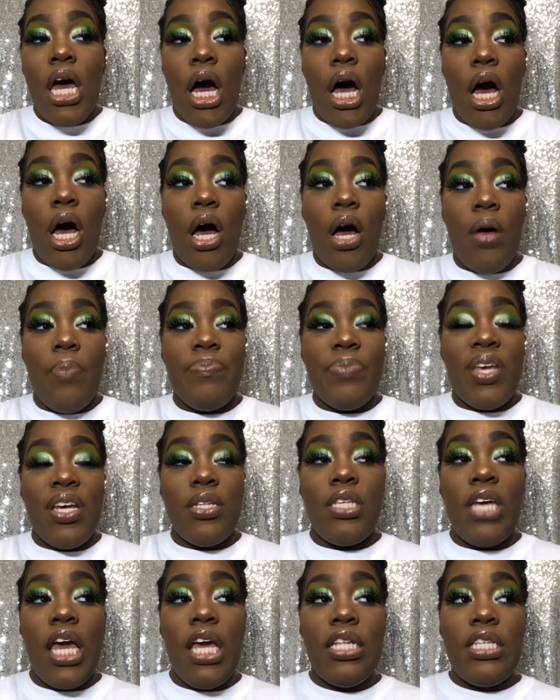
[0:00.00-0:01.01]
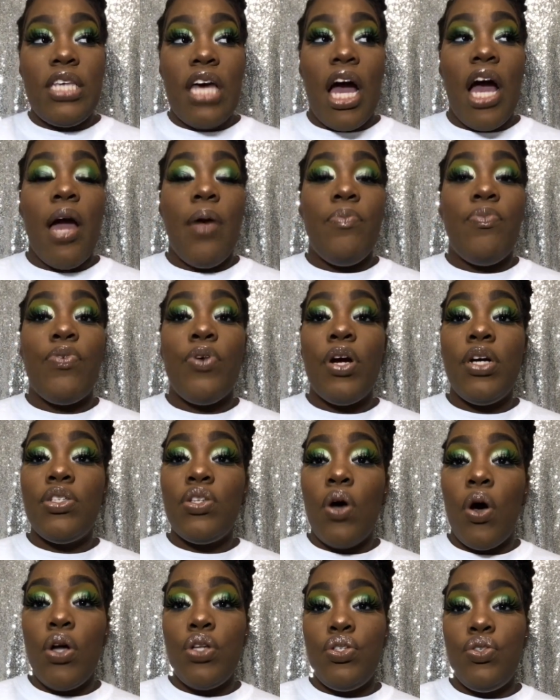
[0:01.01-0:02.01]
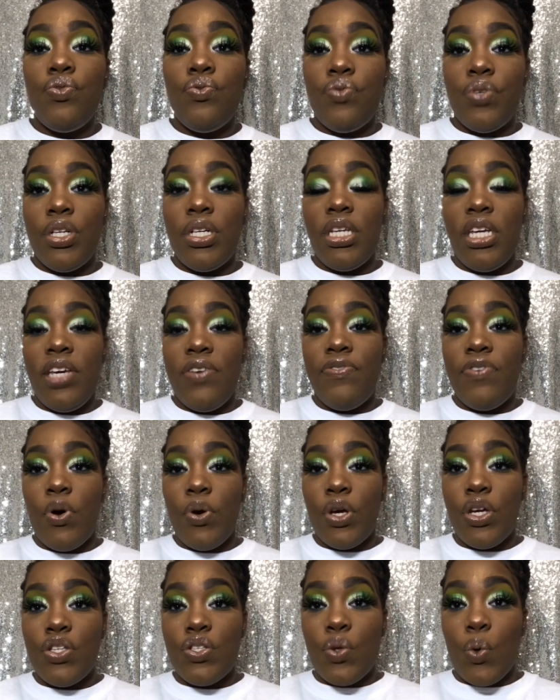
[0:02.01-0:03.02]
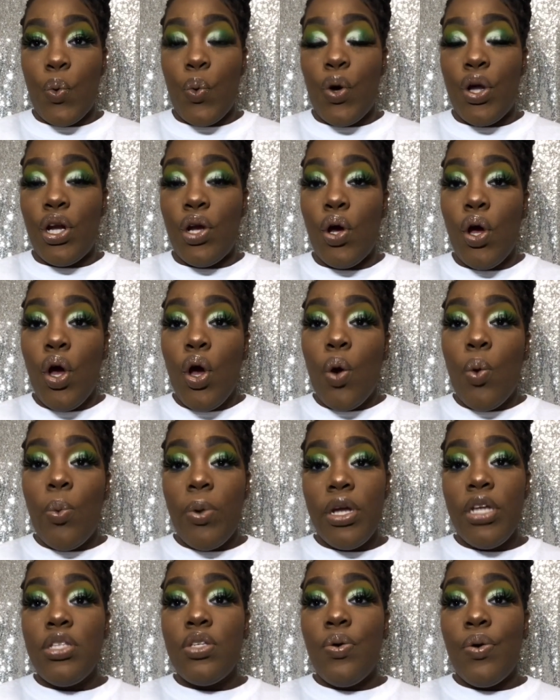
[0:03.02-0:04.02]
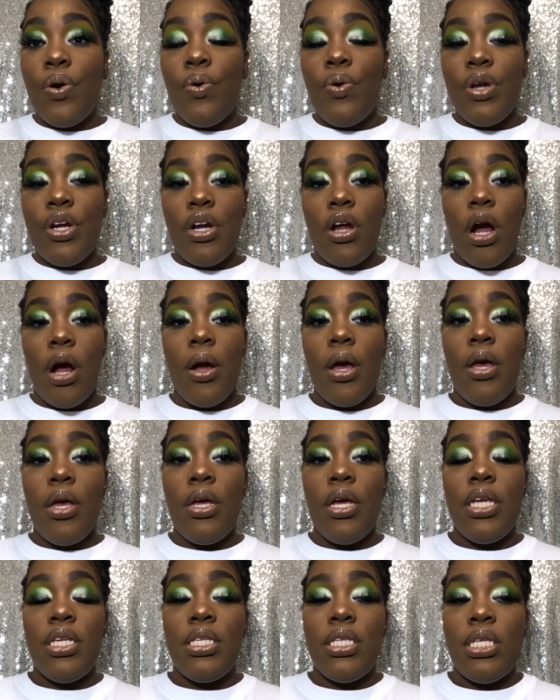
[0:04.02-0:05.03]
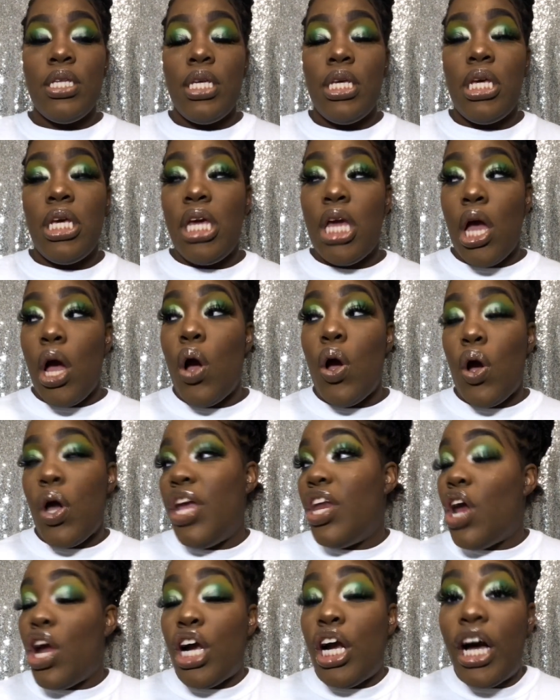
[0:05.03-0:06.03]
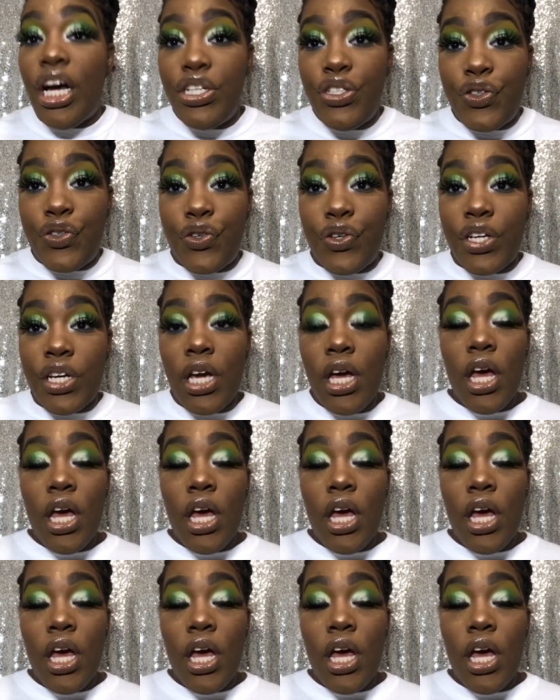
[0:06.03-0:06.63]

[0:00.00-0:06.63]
and take time for us all to really focus on what is going on in our country.